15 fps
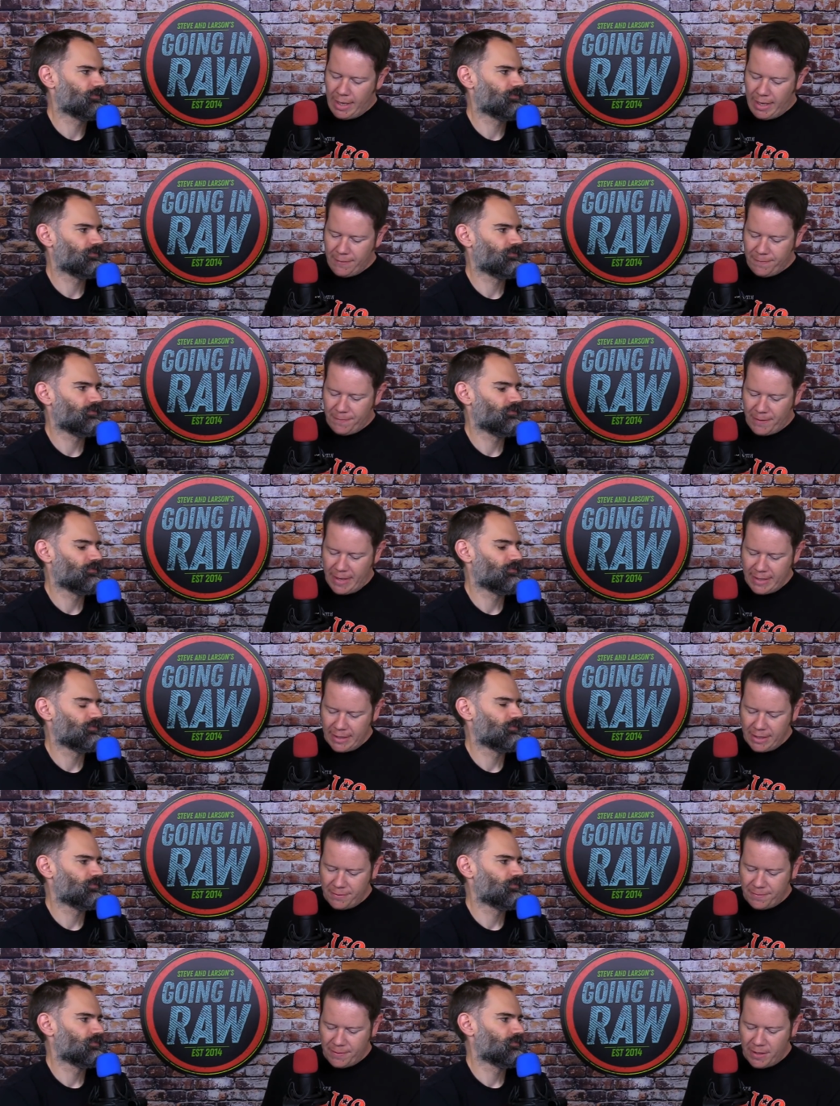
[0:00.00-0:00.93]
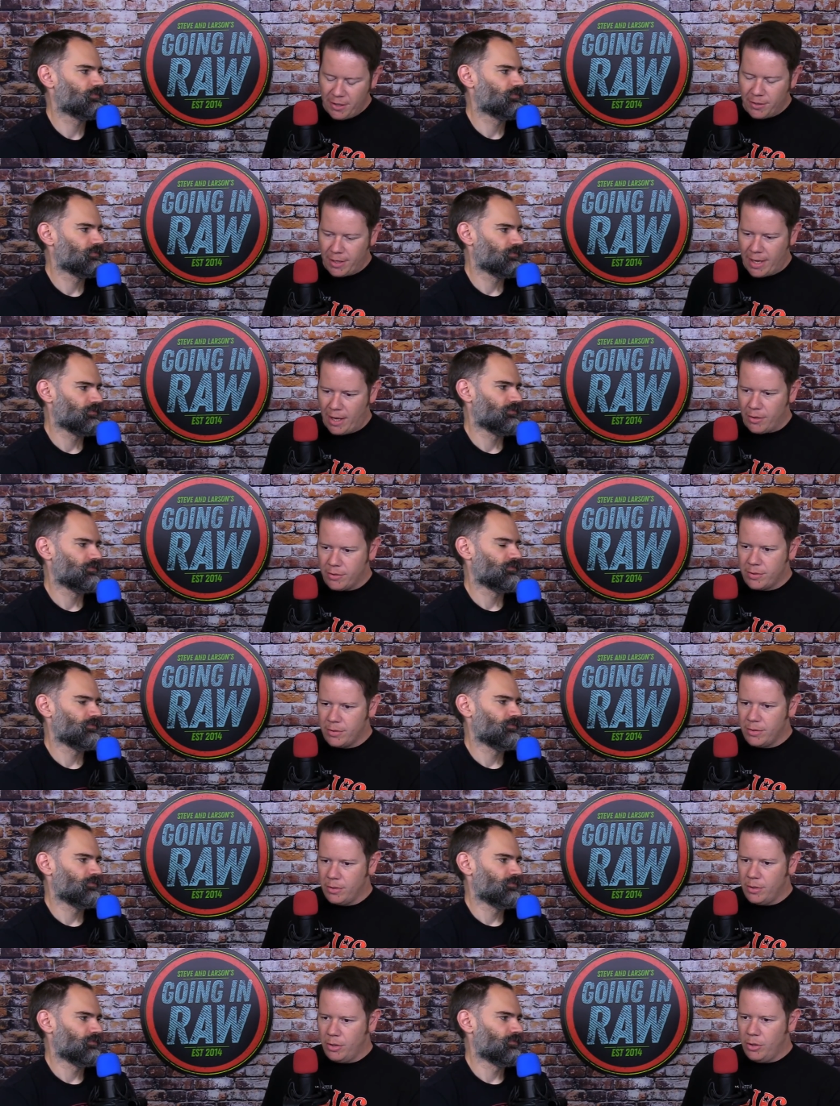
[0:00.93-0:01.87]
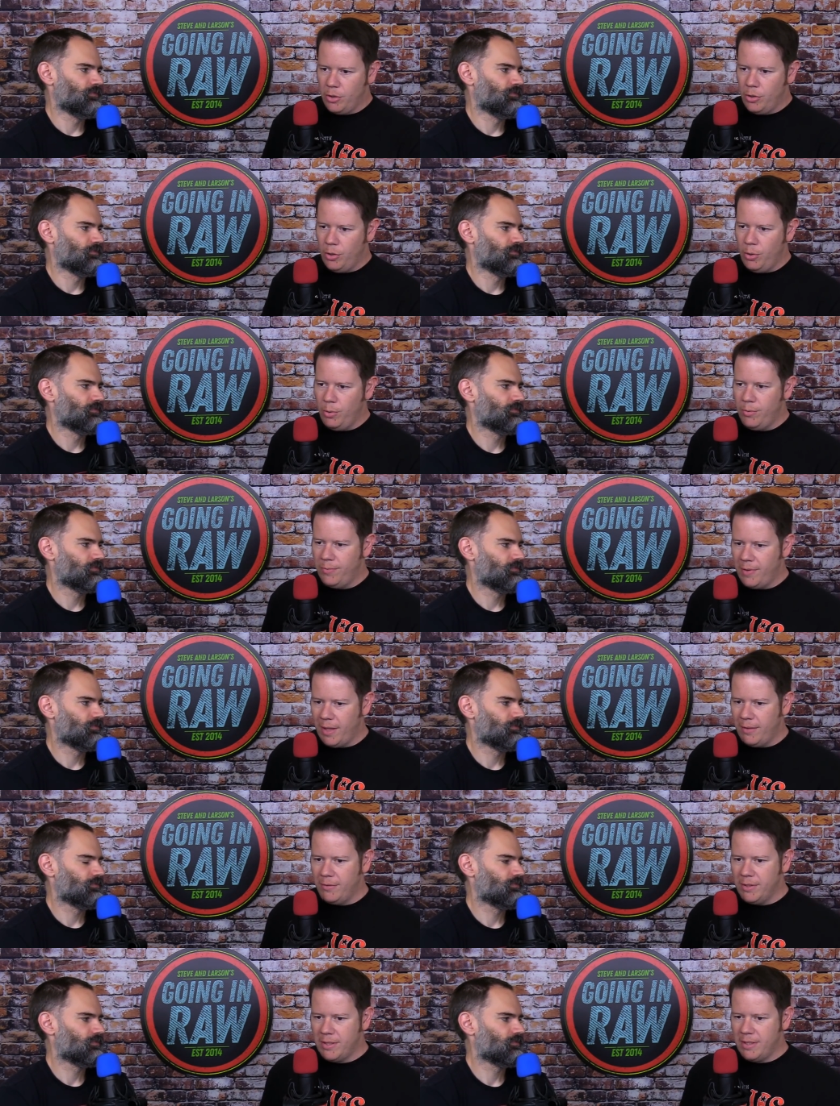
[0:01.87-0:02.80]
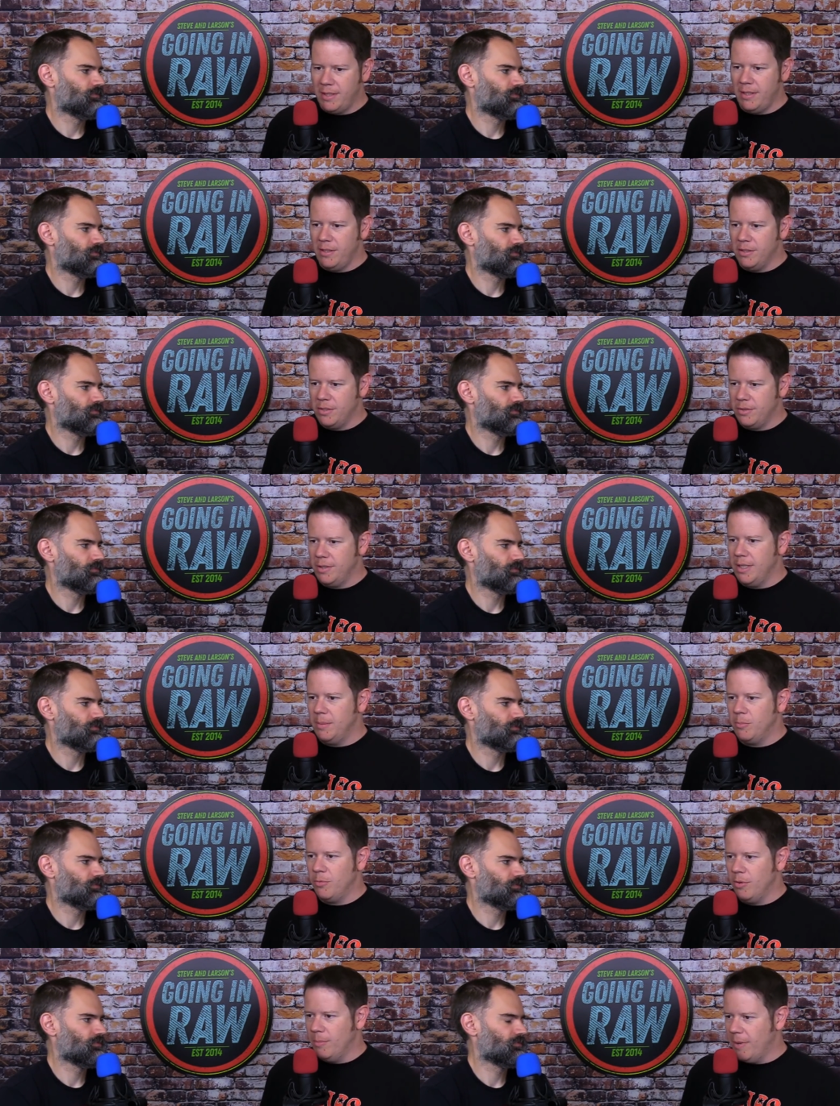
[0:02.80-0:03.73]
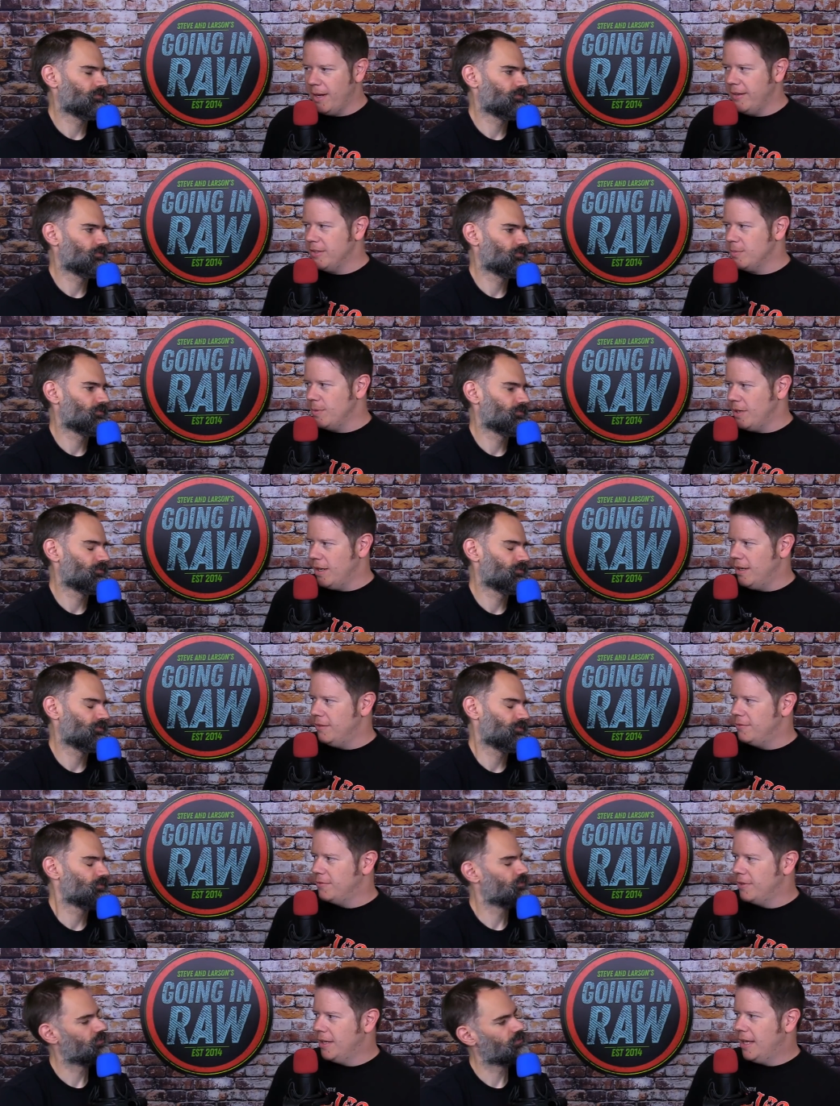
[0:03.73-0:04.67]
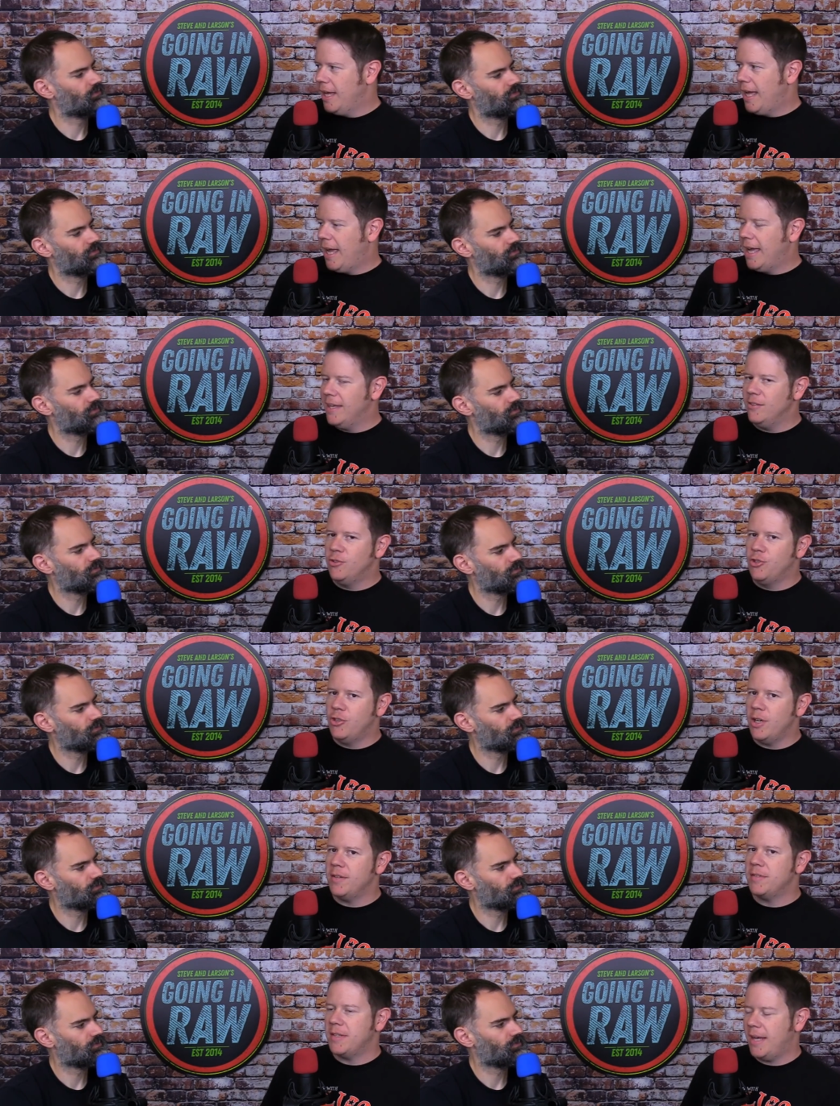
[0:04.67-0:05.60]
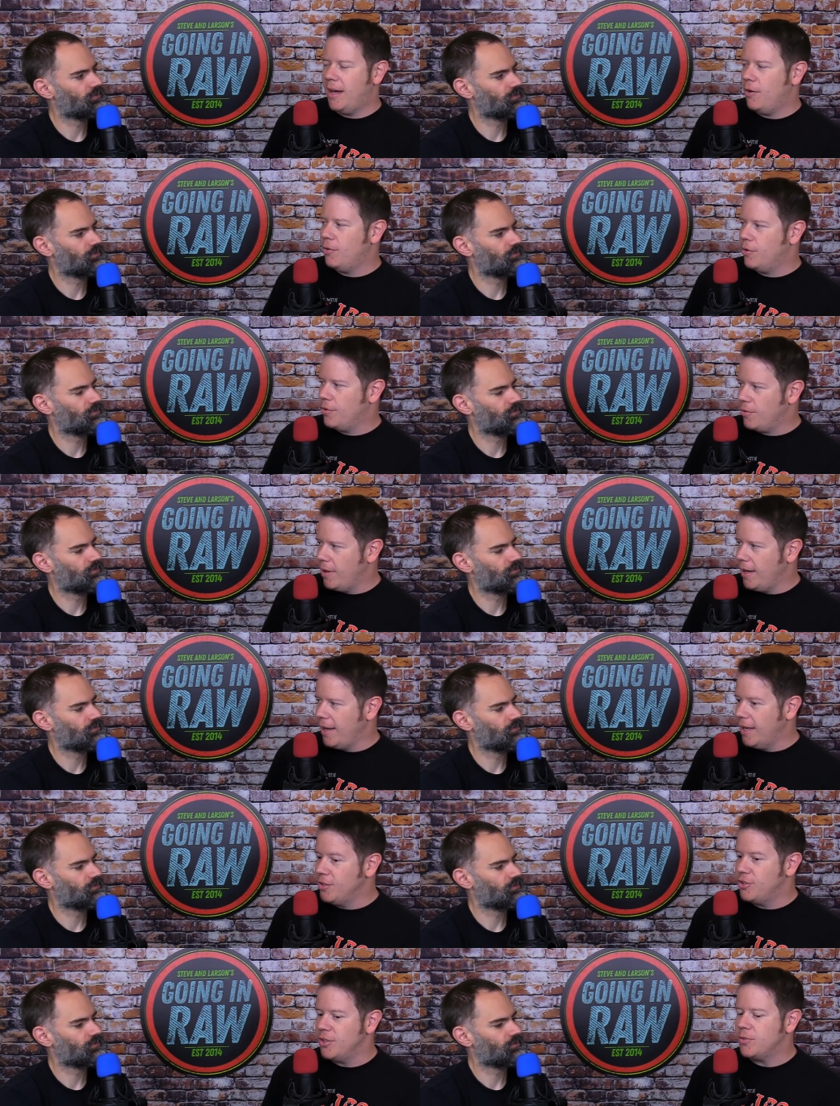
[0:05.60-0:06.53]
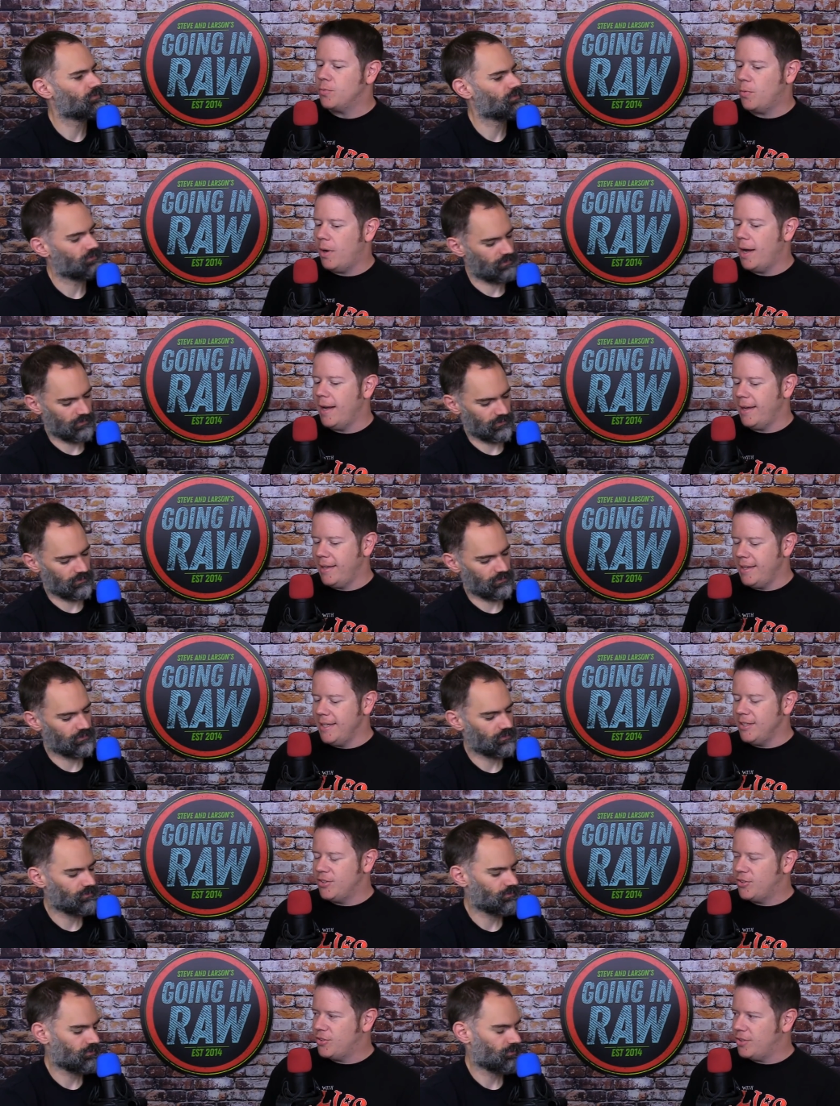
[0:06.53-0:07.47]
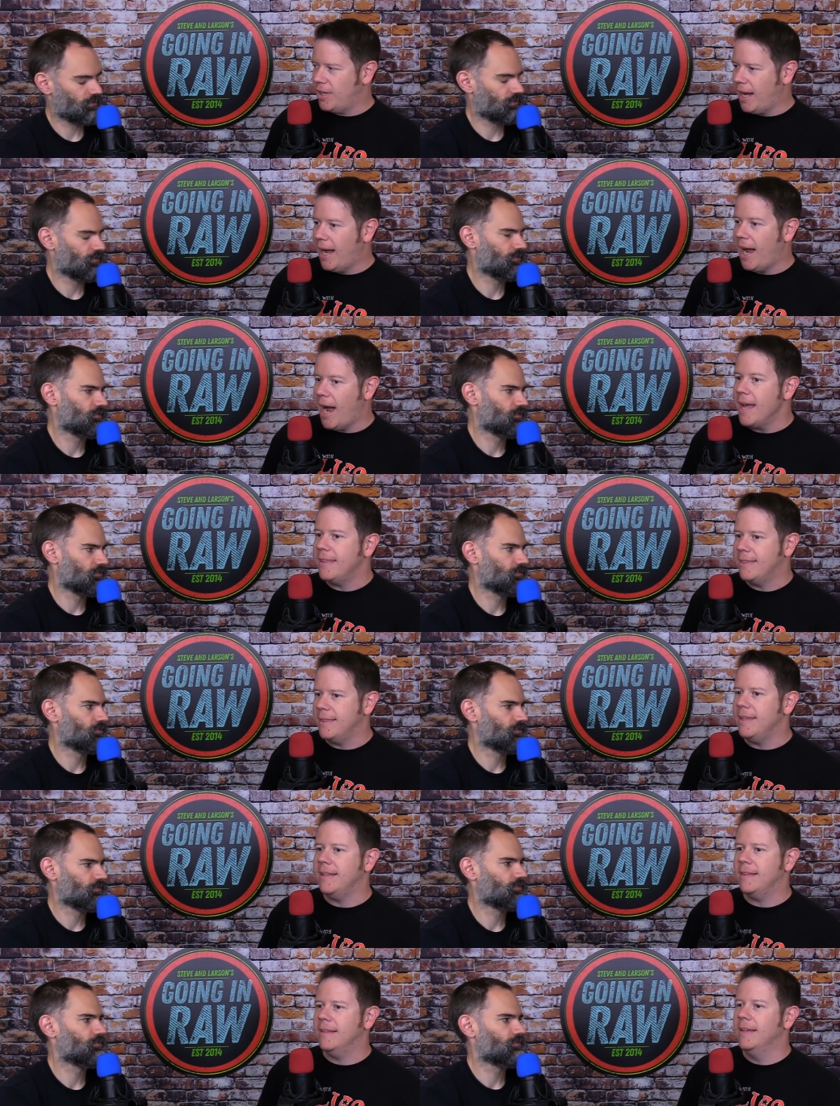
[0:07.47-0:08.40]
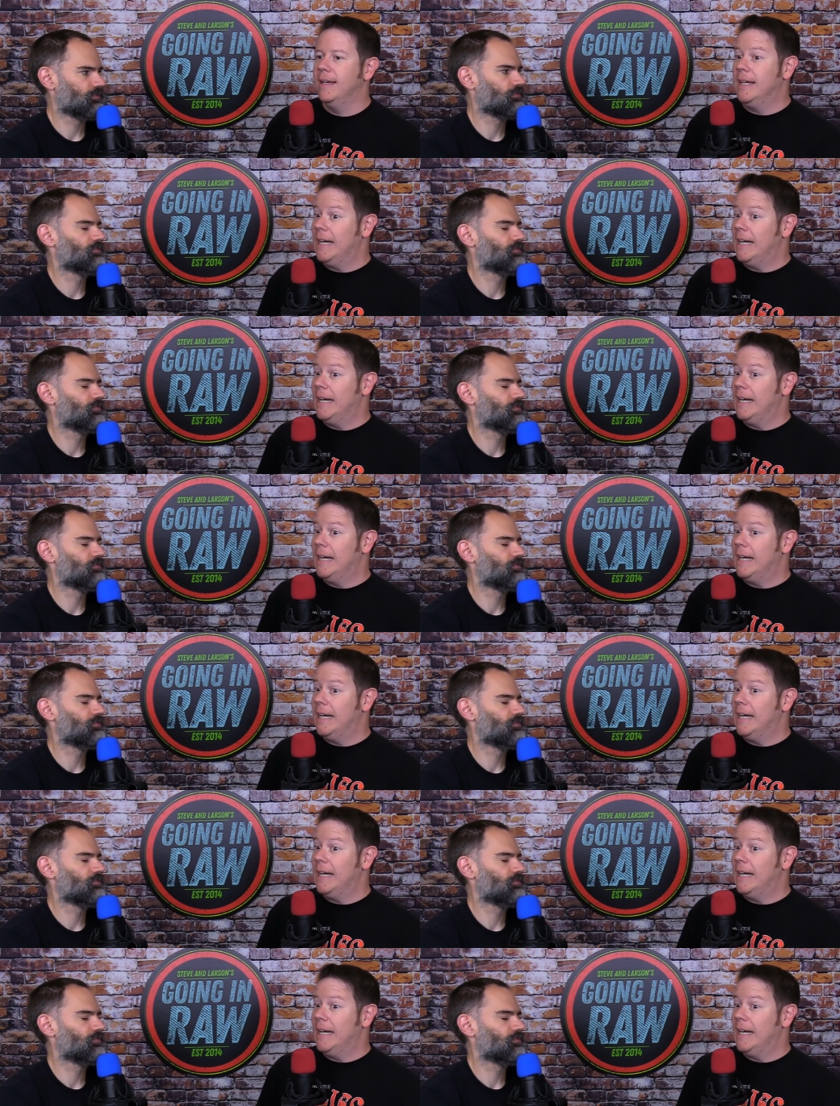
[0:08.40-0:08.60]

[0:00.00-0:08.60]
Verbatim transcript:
Speaker 1: I finally figured out who Velveteen Dream reminds me of and just how great and just why he's, I, I think,